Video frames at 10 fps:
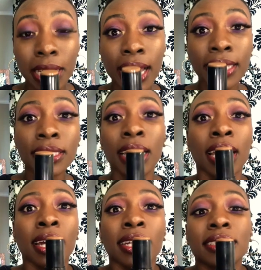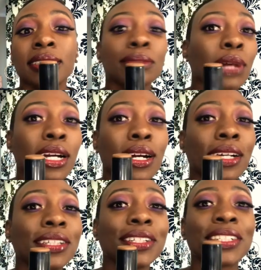Guys. This isn't my
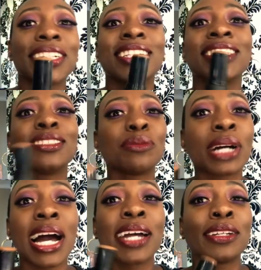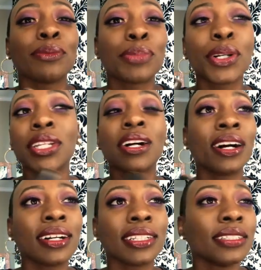color. It isn't my. I put it
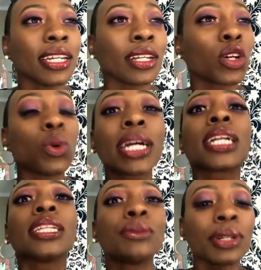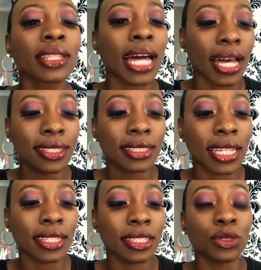on and quickly realized
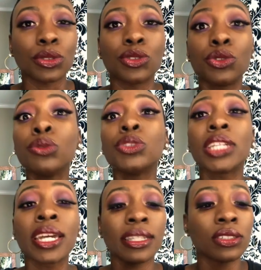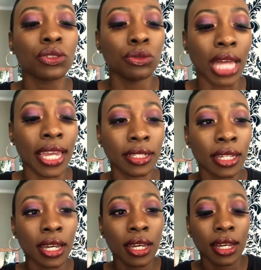that this was 2 shades too light.
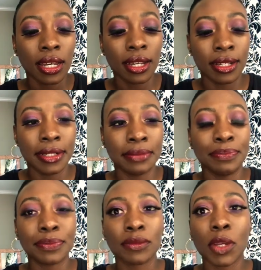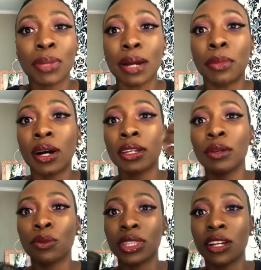But I bought
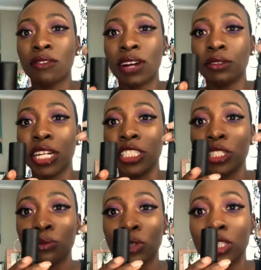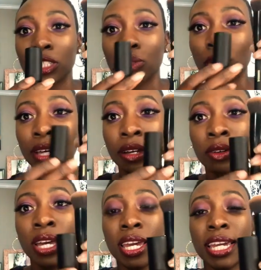it with their foundation brush as well,
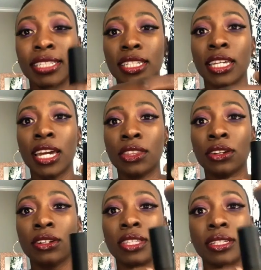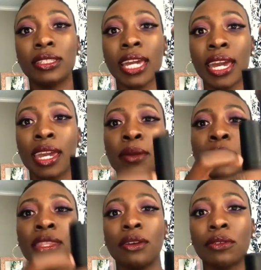and together these came,
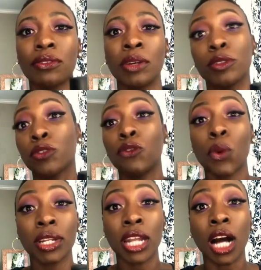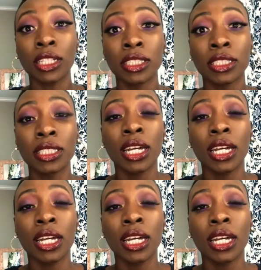and it was $40.